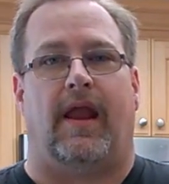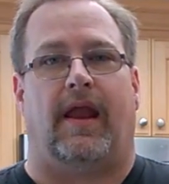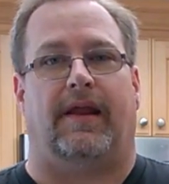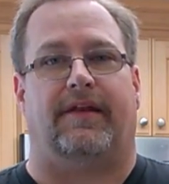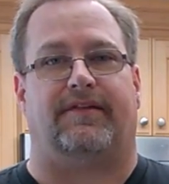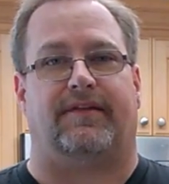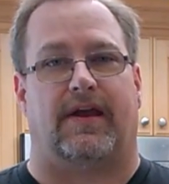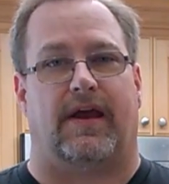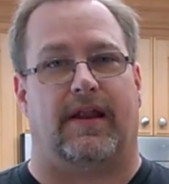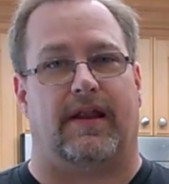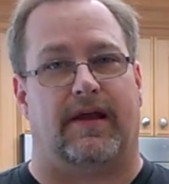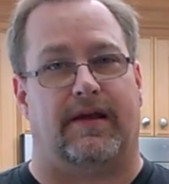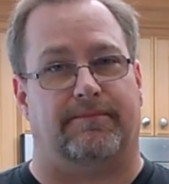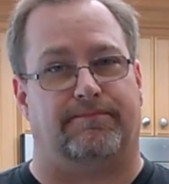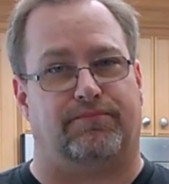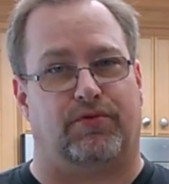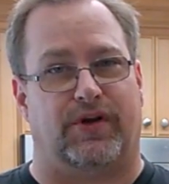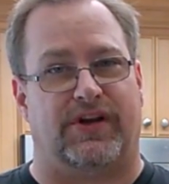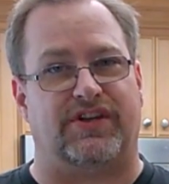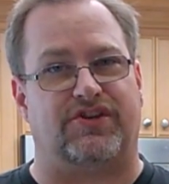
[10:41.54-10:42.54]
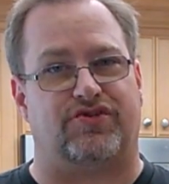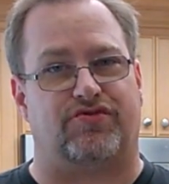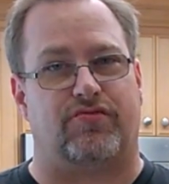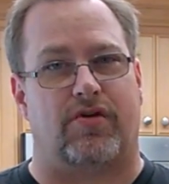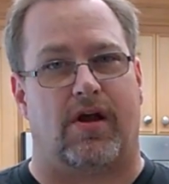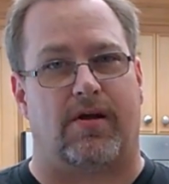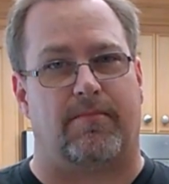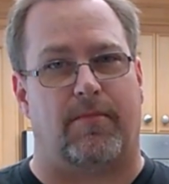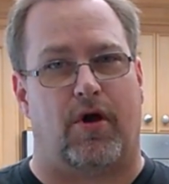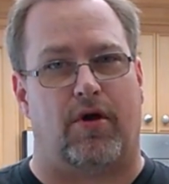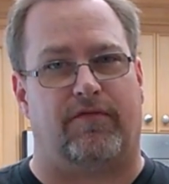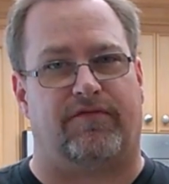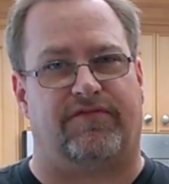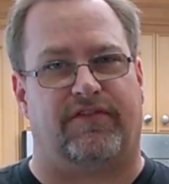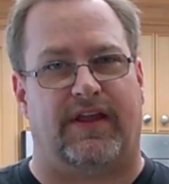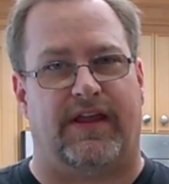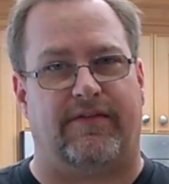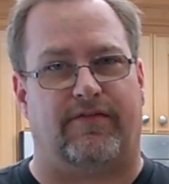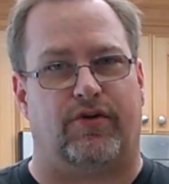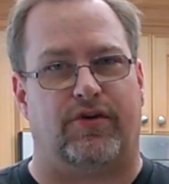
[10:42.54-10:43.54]
It's got a pretty strong malt
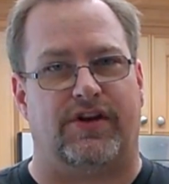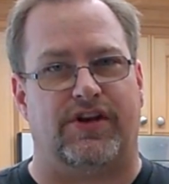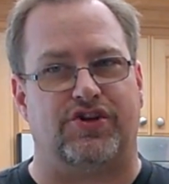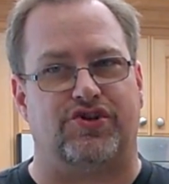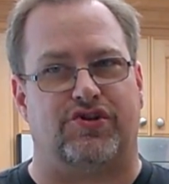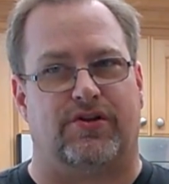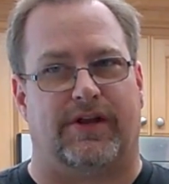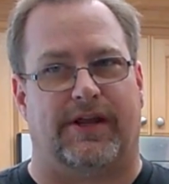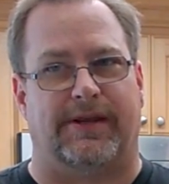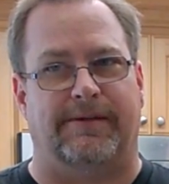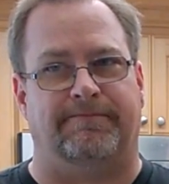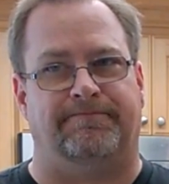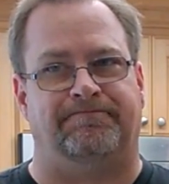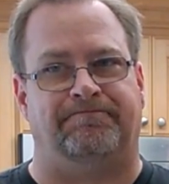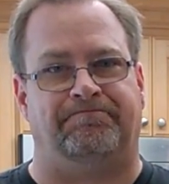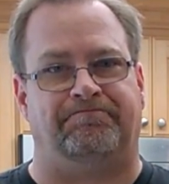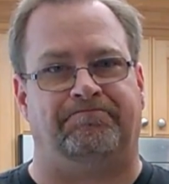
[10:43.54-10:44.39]
flavor initially,